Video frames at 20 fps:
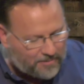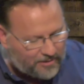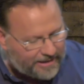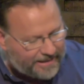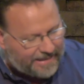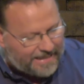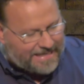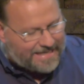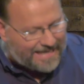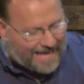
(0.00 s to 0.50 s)

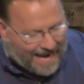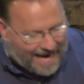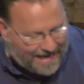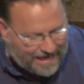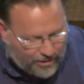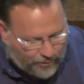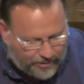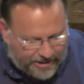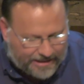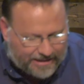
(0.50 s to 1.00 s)
bleeding,
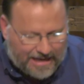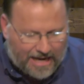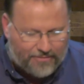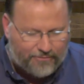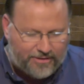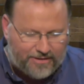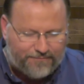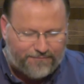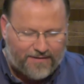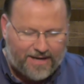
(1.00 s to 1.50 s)
gangrene, and
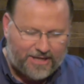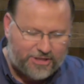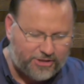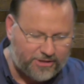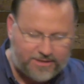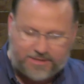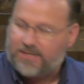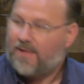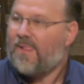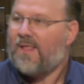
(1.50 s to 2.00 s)
other
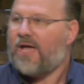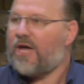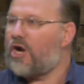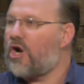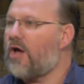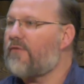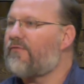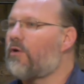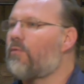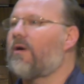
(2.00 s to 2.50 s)
infections, and
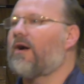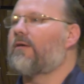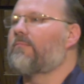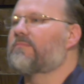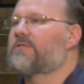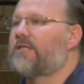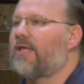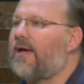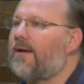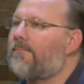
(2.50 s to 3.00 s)
it
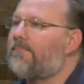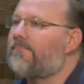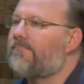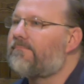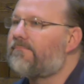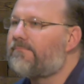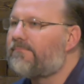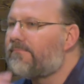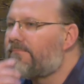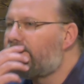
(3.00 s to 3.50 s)
overwhelms them.
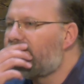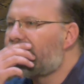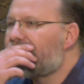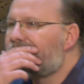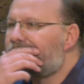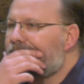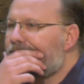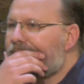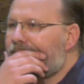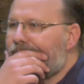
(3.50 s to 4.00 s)

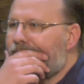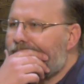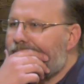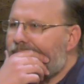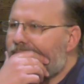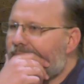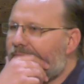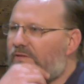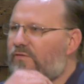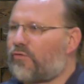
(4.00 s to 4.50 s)

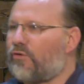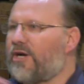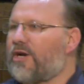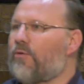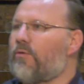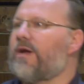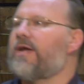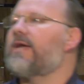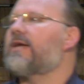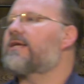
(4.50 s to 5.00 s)
Three
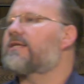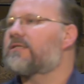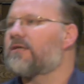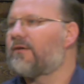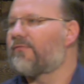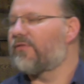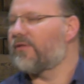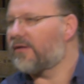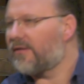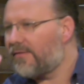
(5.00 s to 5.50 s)
weeks
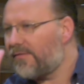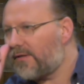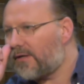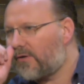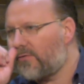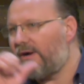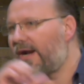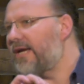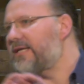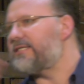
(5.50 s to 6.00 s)
of the, the
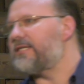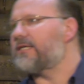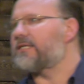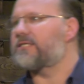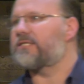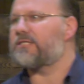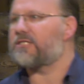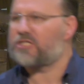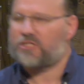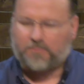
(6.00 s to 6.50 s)

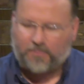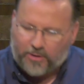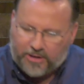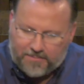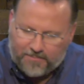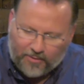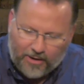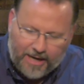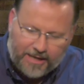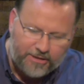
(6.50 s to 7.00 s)
craziest
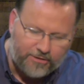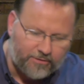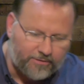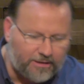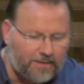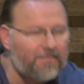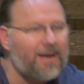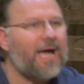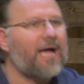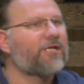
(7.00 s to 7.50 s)
spring break you
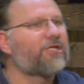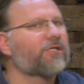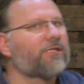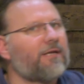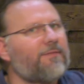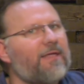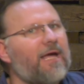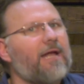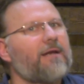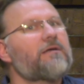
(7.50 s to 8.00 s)
can imagine,
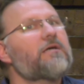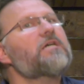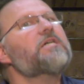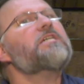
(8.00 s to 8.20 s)
and then